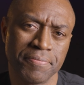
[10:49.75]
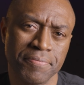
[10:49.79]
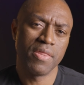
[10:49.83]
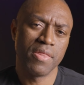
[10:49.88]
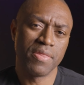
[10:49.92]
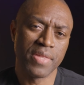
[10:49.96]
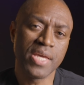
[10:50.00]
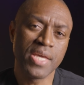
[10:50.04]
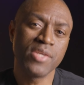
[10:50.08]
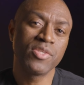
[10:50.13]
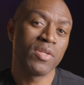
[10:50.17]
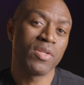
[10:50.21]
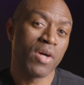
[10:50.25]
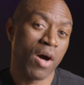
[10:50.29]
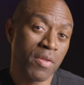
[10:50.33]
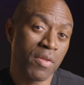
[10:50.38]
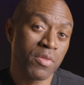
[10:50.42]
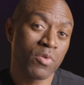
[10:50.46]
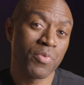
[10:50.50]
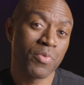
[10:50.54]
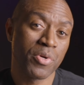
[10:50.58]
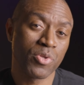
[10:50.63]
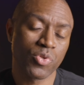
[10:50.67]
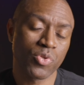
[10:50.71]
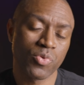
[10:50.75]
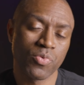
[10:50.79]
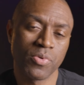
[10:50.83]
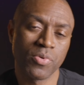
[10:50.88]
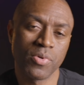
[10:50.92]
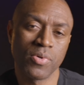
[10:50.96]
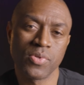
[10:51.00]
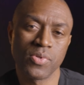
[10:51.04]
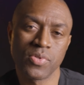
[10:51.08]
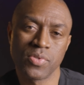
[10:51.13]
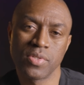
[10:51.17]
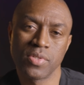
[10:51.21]
These and other
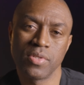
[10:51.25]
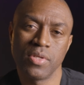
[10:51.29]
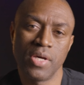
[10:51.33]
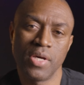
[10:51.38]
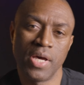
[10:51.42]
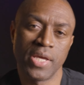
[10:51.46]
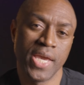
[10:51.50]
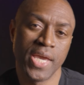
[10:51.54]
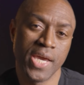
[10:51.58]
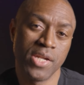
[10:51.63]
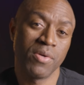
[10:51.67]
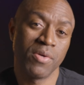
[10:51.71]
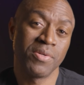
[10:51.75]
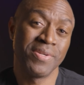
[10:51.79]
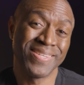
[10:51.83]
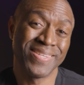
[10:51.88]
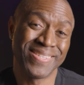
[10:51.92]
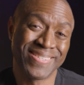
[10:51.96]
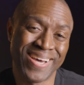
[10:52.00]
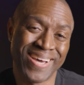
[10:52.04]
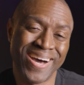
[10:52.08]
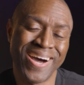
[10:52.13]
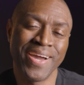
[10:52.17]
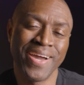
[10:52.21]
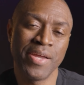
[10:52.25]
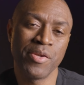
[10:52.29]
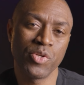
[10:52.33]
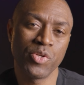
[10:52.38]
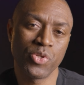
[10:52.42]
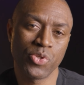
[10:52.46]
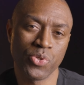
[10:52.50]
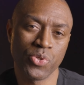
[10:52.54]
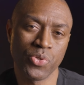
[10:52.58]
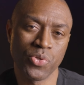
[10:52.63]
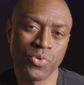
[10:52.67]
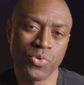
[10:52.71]
rituals, again, are designed
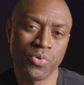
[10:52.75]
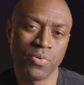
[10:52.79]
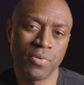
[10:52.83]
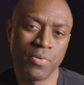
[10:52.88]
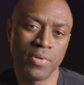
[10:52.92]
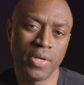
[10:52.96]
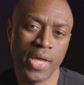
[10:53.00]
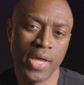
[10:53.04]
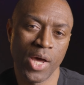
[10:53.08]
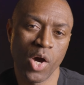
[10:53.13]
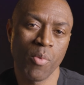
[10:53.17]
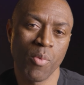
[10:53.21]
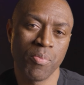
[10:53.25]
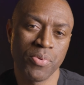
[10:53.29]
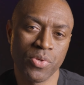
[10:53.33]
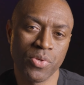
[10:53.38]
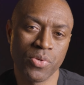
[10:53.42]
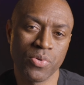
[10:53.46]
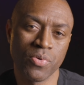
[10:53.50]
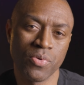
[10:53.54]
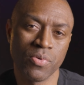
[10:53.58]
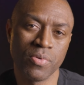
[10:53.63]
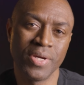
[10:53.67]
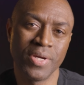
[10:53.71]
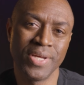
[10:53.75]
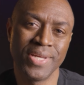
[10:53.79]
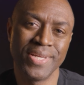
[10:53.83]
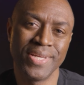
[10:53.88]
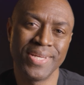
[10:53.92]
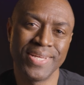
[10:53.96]
to help you